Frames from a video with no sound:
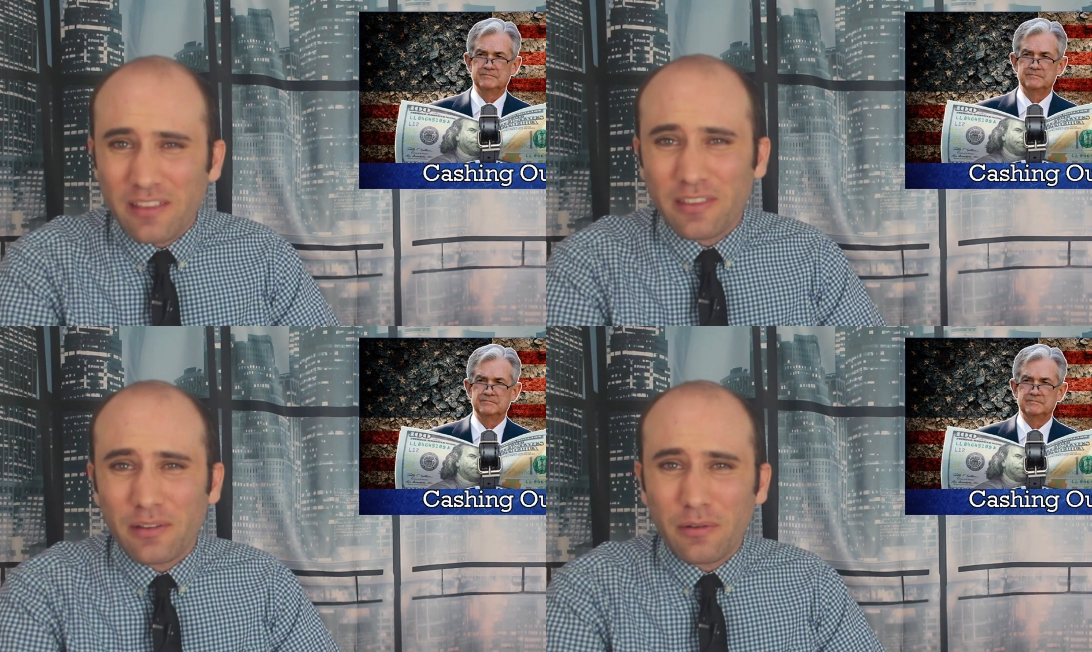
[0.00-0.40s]

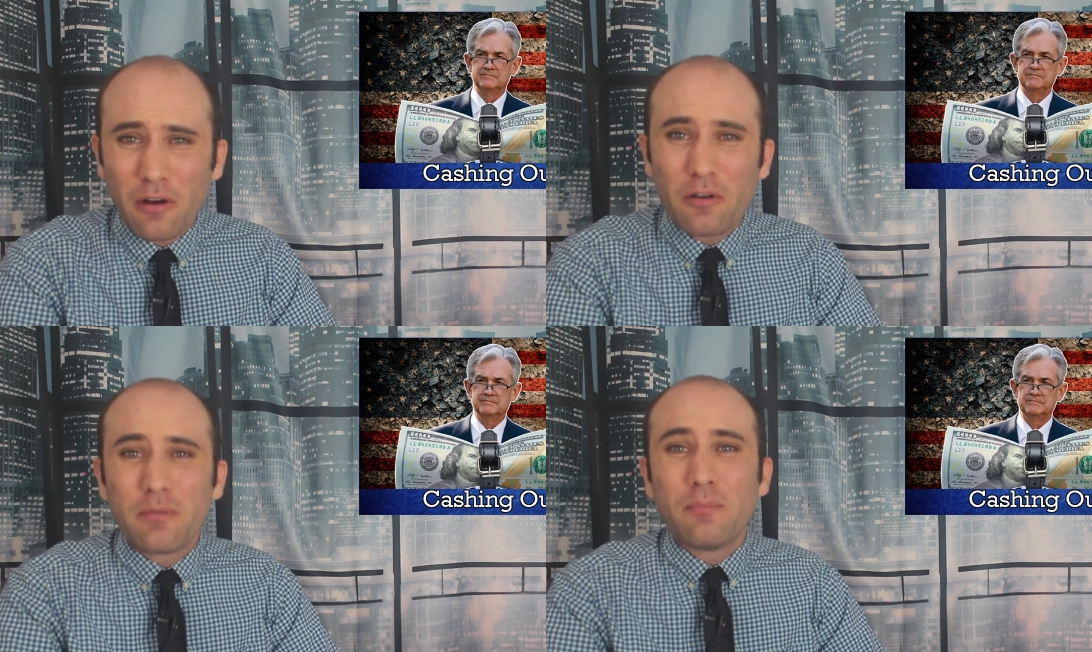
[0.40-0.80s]
Speaker 1: has
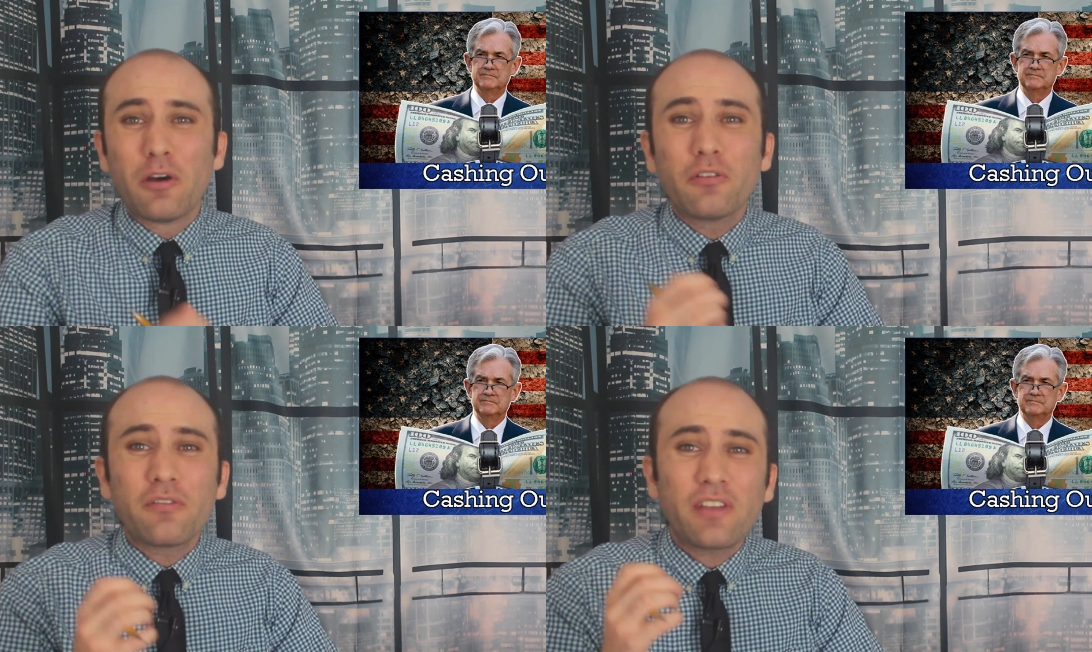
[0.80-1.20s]
their own
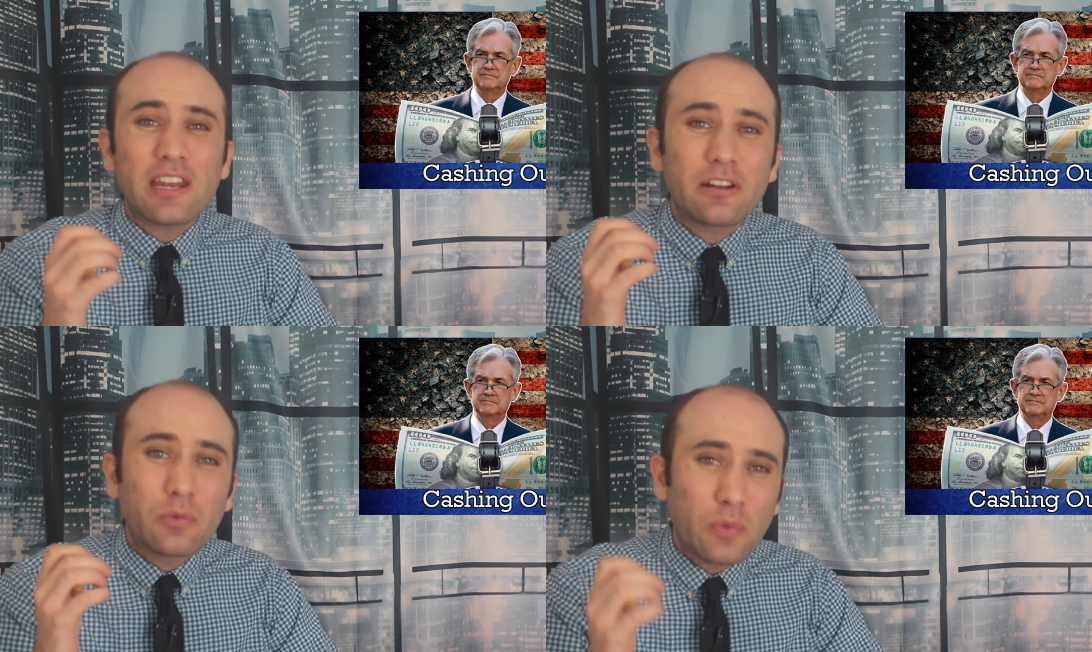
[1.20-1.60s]

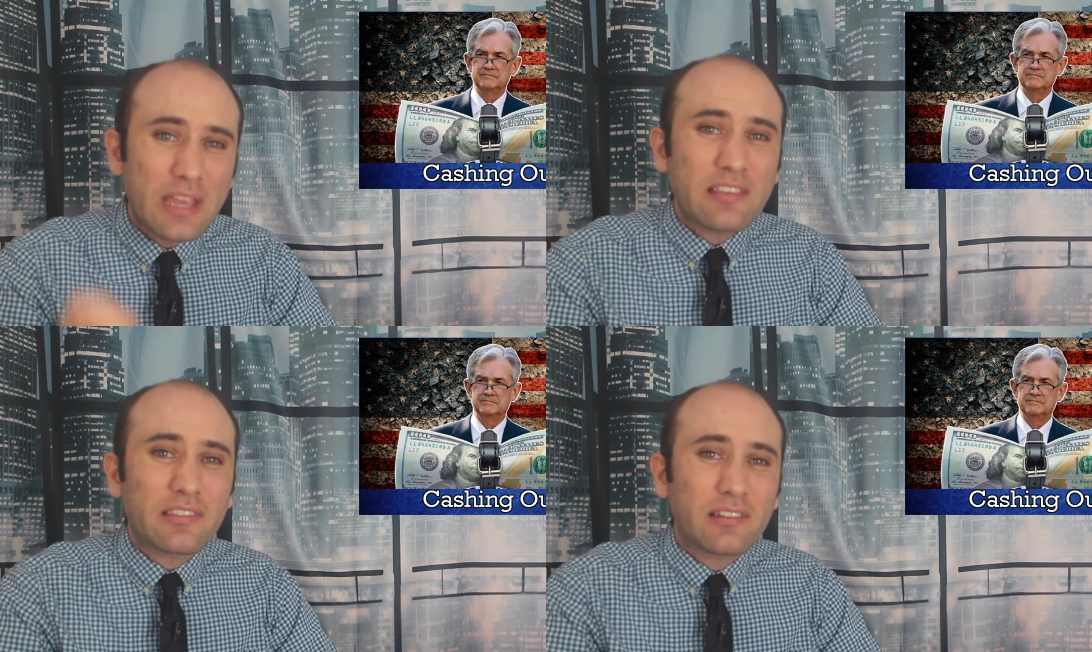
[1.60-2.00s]
motivated
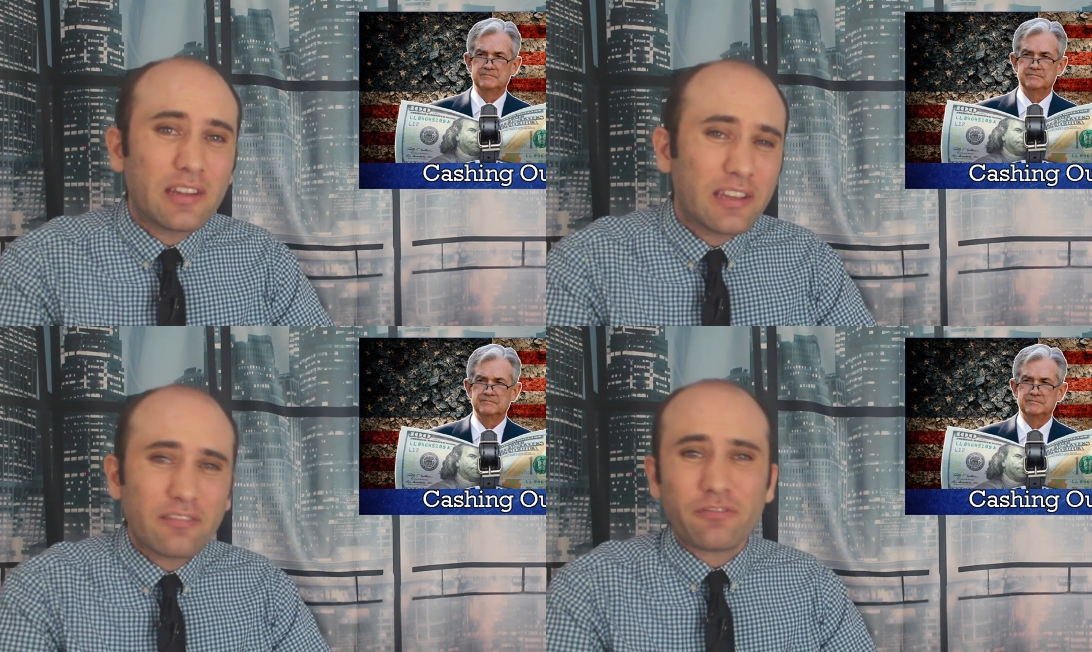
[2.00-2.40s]

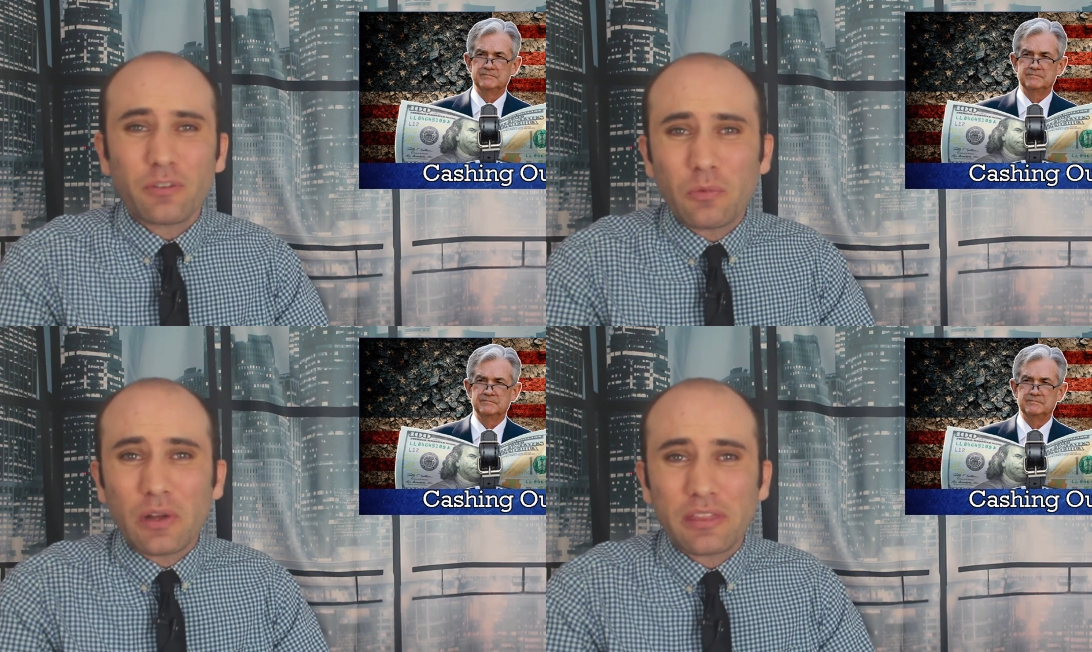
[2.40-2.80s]
reasoning
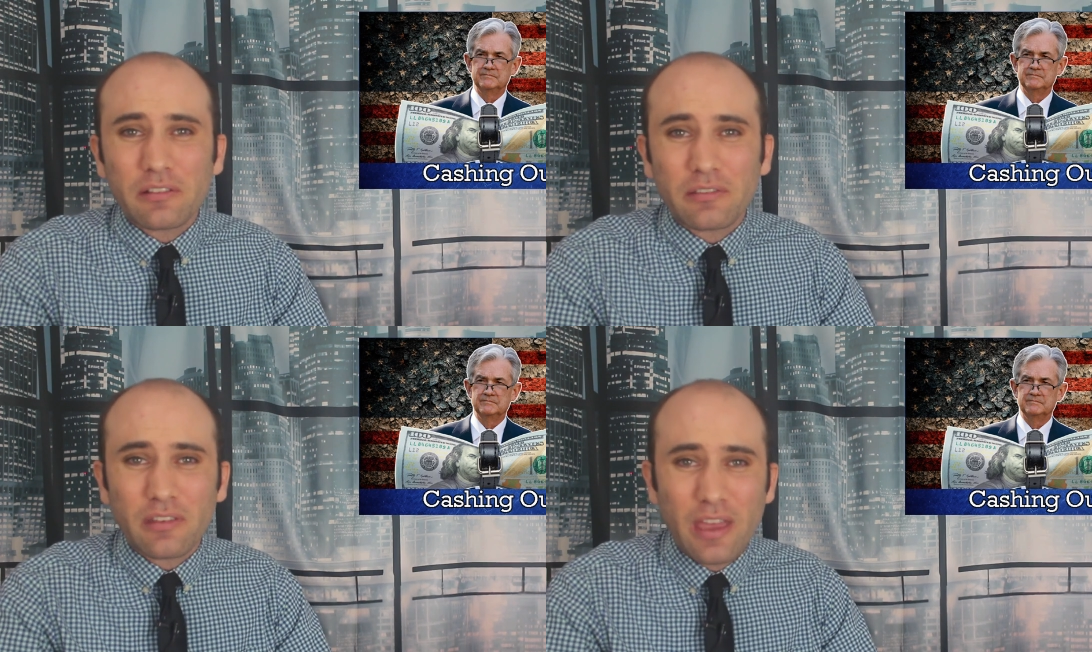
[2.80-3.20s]
for
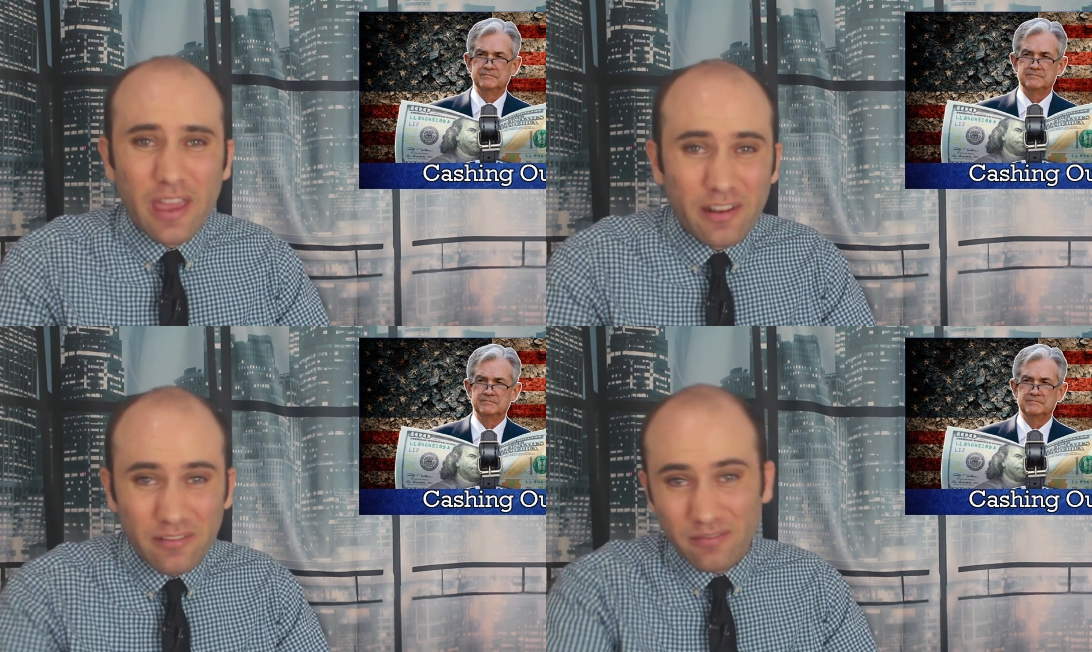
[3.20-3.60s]
what they're
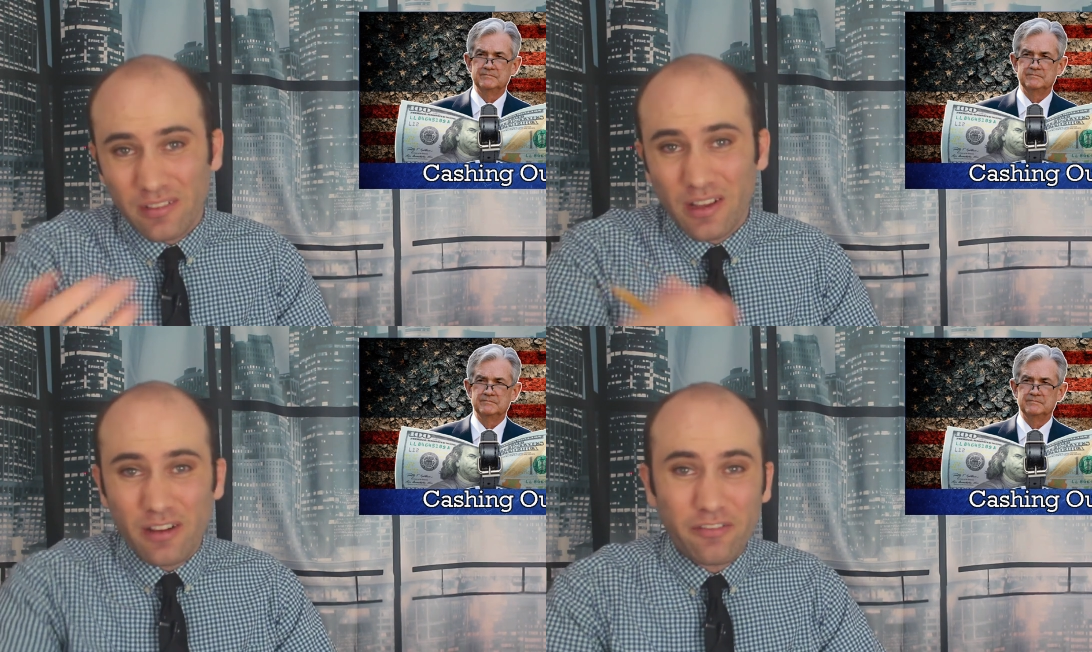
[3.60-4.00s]
saying.
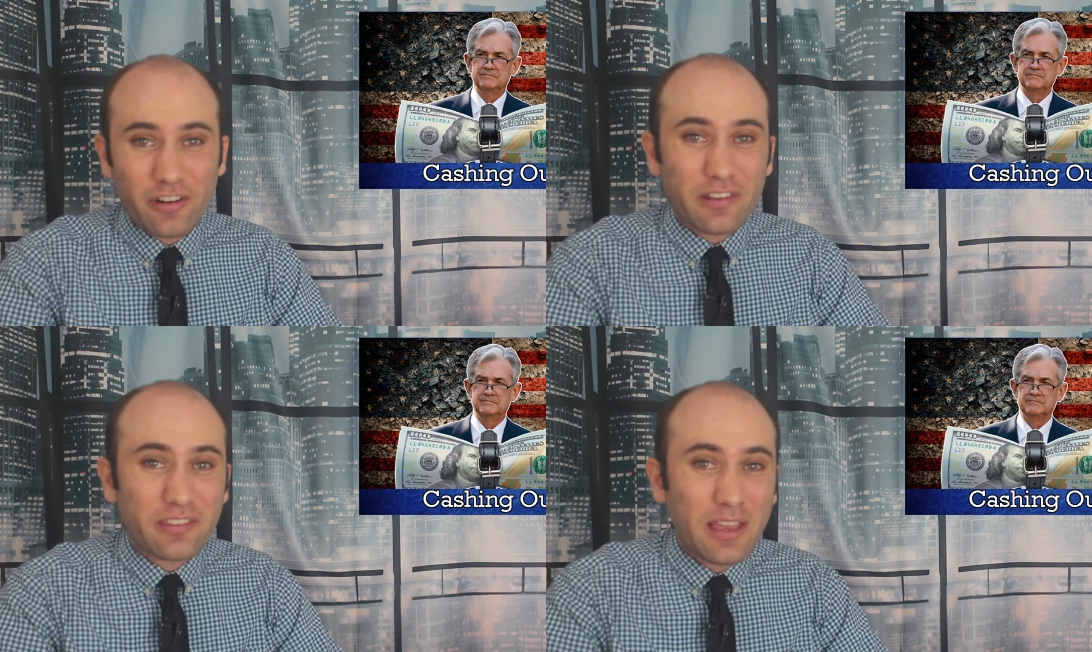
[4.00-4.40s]

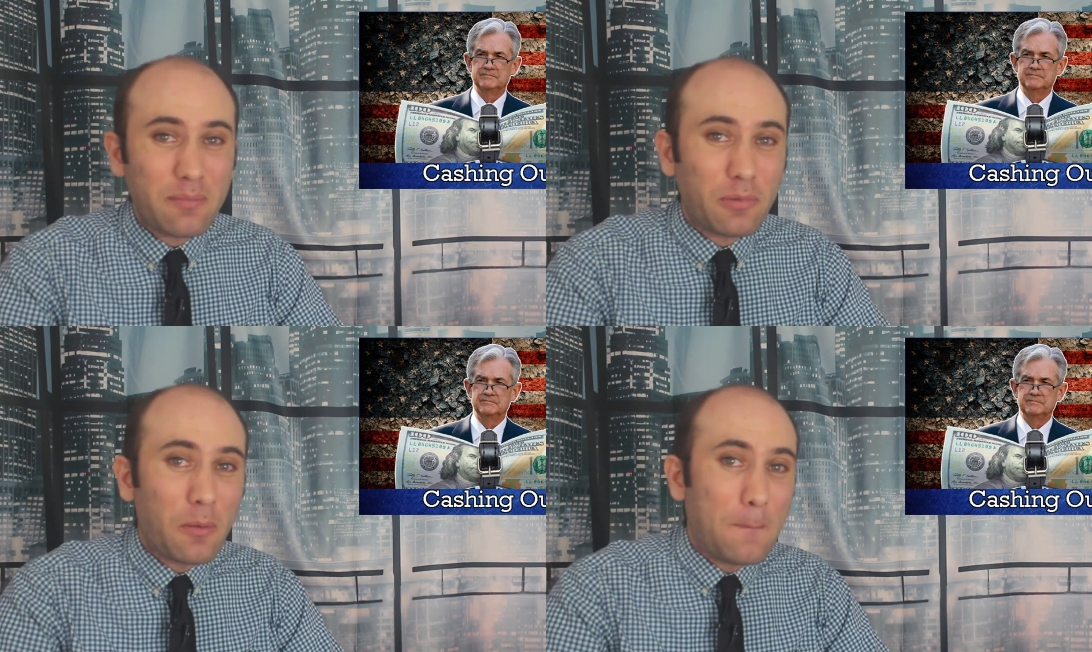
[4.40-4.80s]
For
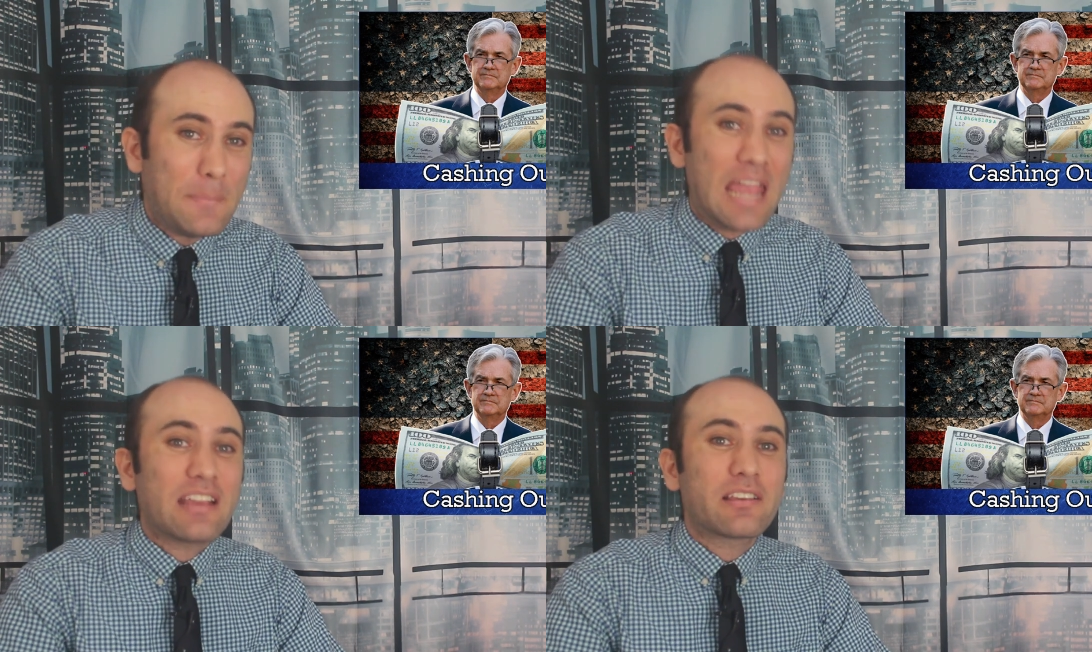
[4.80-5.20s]
example,
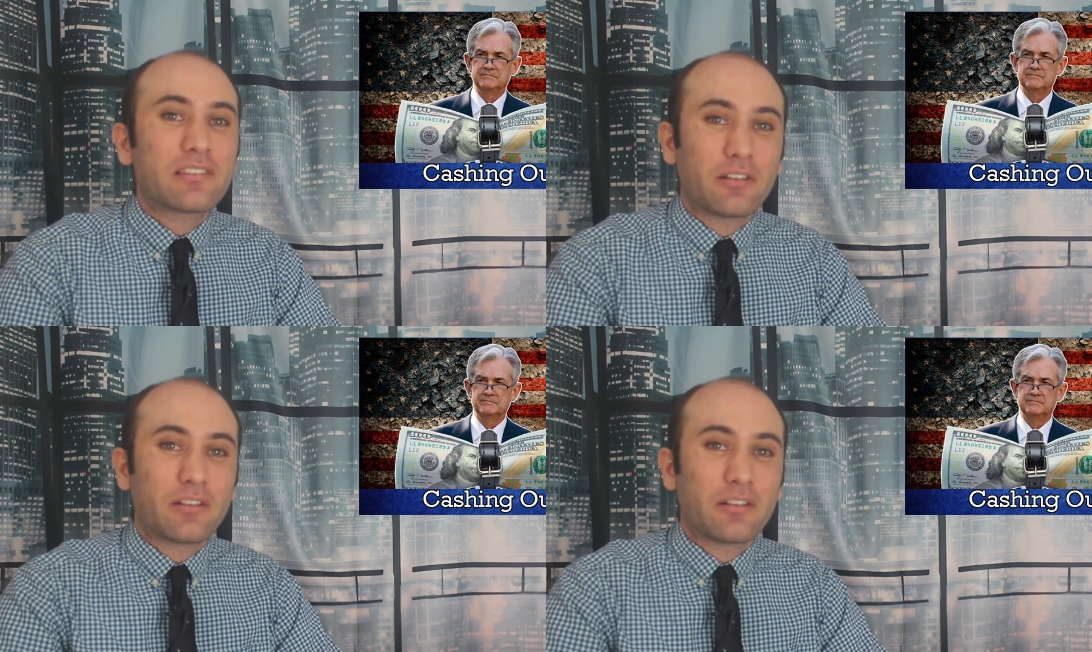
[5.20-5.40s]
banks